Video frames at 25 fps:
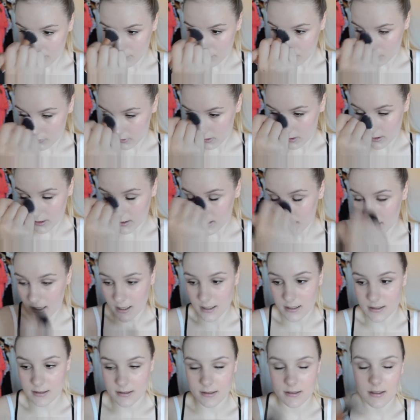really
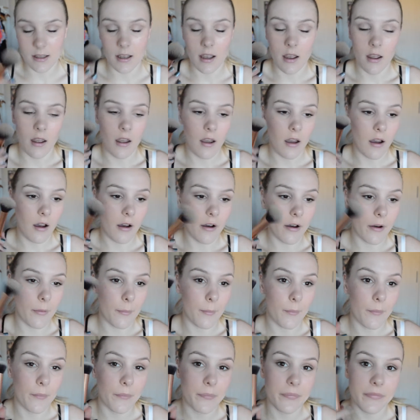nice.
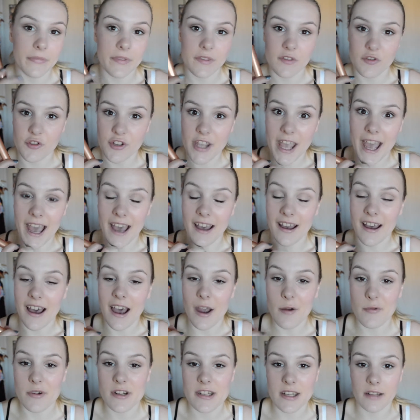So yeah,
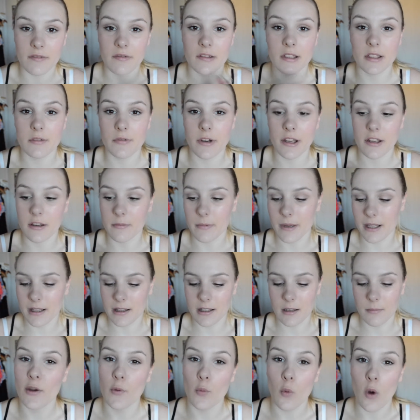I would definitely recommend
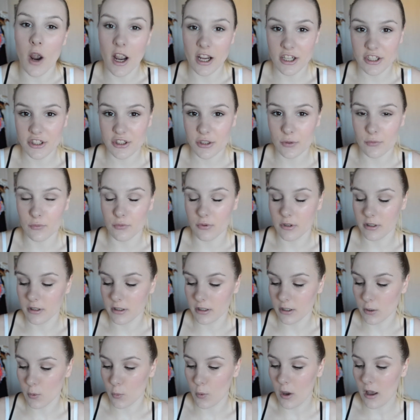them. Wash
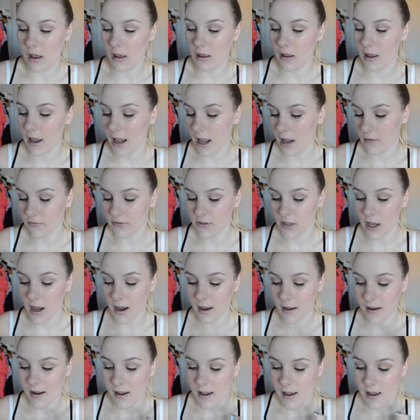really well. I have
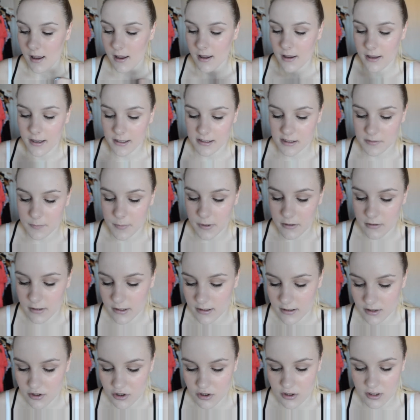not
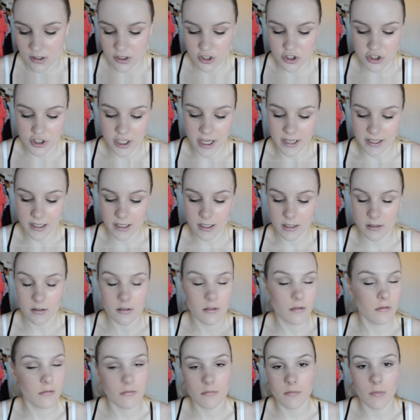experienced shedding
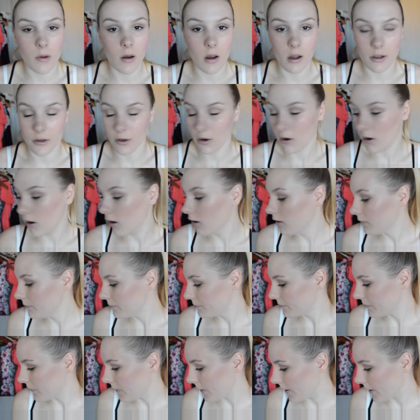at all.